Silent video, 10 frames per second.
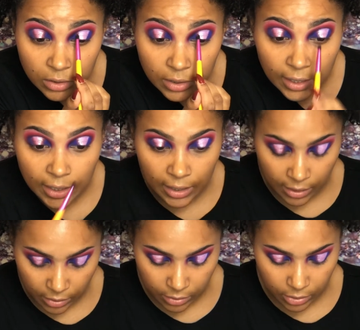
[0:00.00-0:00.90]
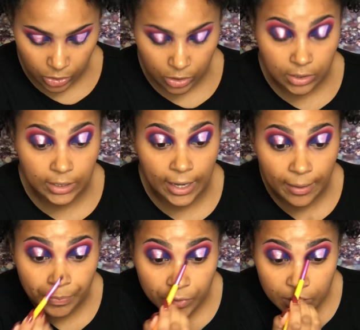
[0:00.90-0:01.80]
Like I literally just
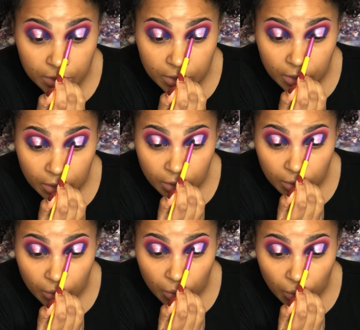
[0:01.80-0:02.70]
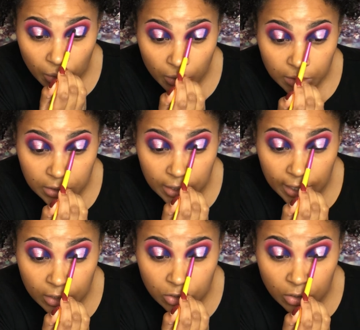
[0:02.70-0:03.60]
tapped this on the
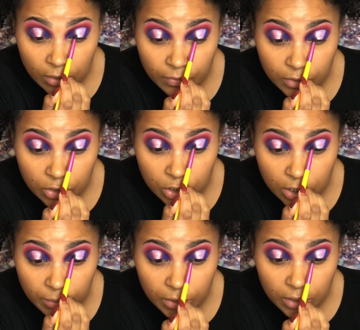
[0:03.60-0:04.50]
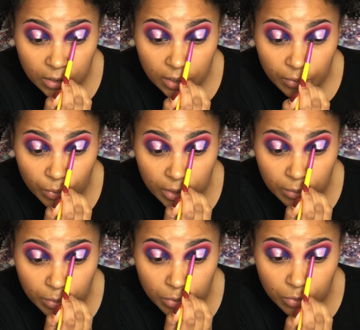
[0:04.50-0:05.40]
edge of the shimmer and where the
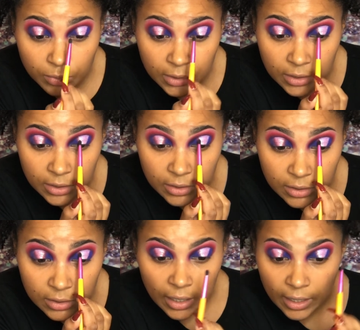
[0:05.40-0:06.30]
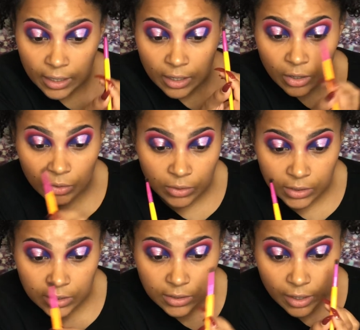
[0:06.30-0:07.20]
blue meets, and I go in
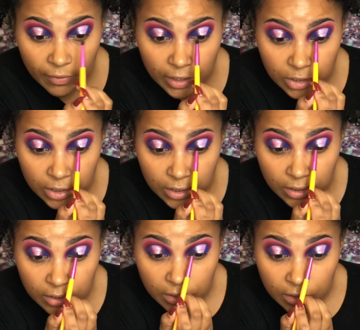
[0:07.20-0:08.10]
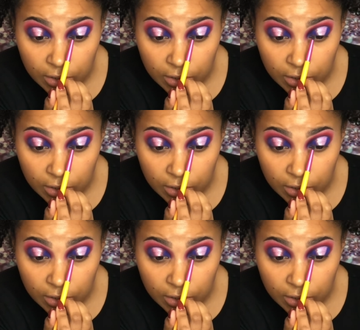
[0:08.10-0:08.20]
this direction,